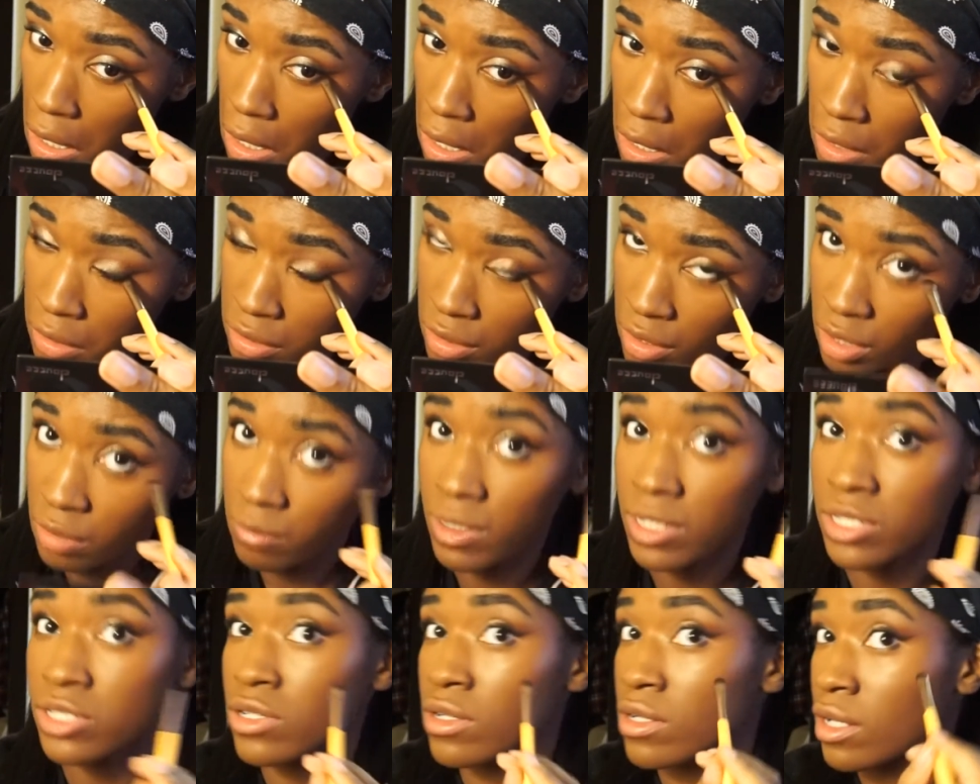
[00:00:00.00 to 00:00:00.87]
And then I
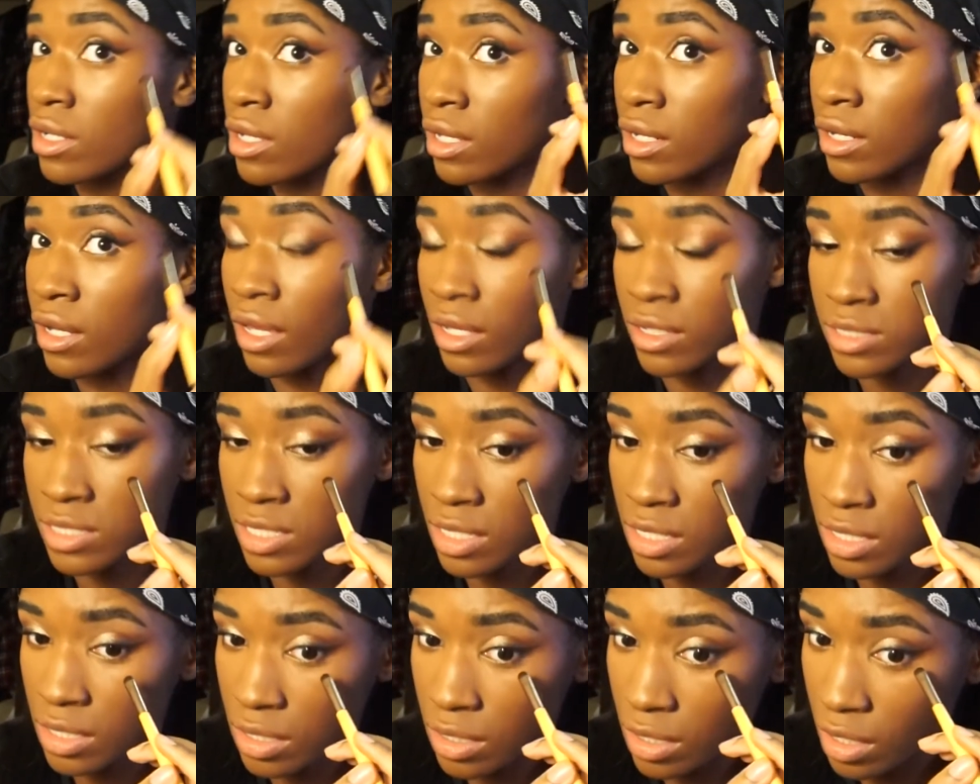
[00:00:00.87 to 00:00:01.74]
make sure to connect
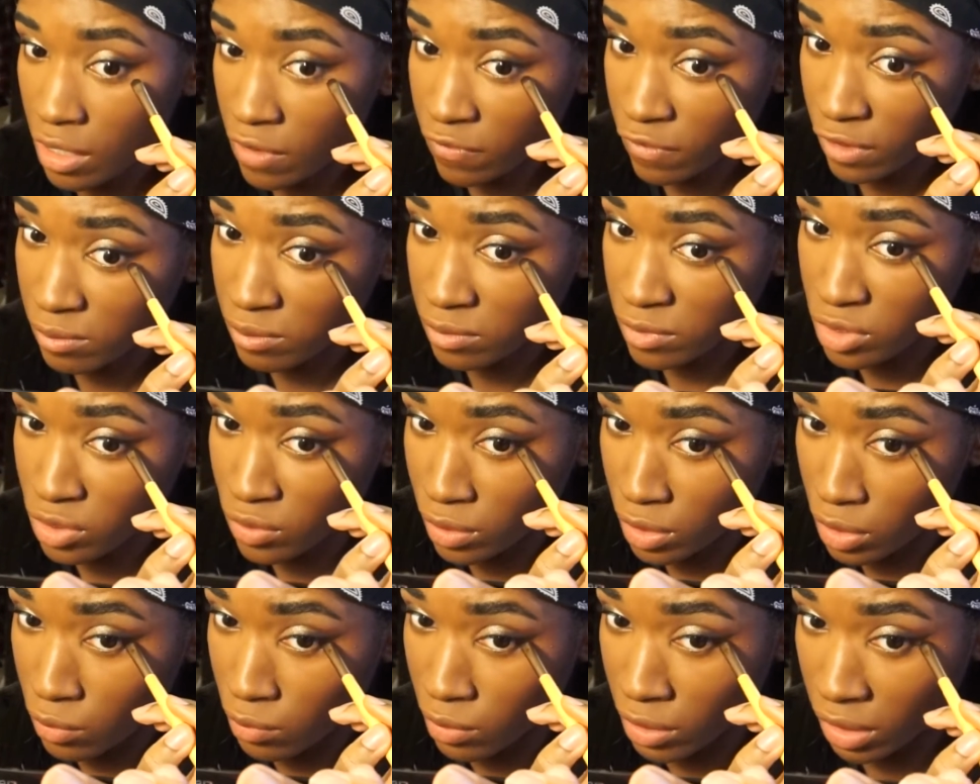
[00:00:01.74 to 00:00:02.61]
it if I'm
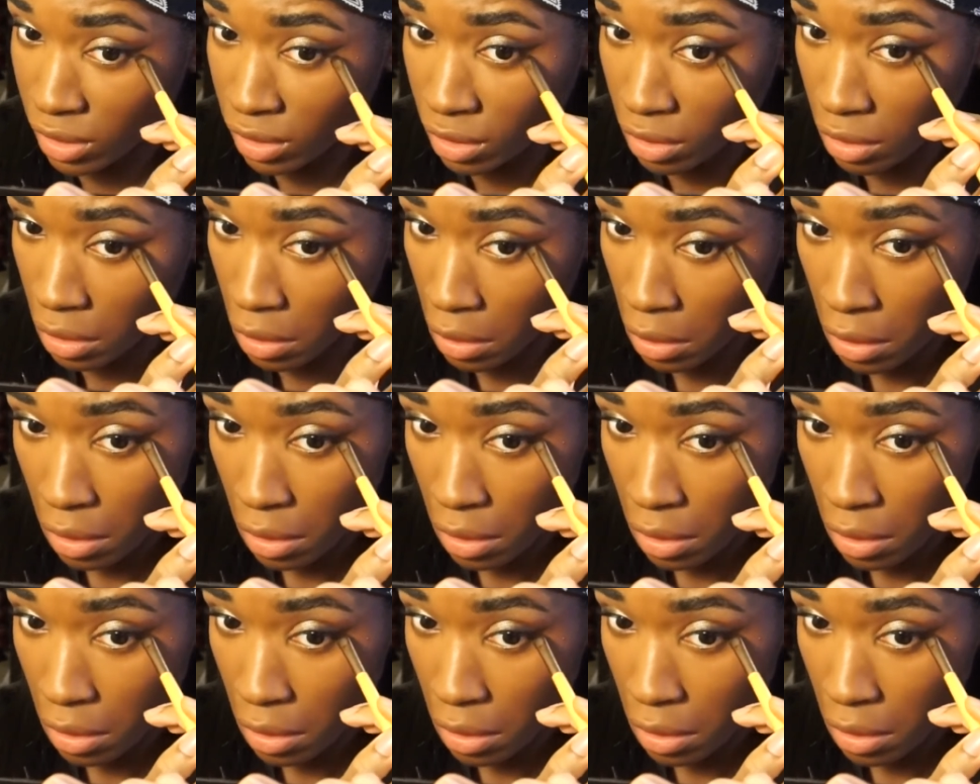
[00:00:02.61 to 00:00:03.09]
doing a wing,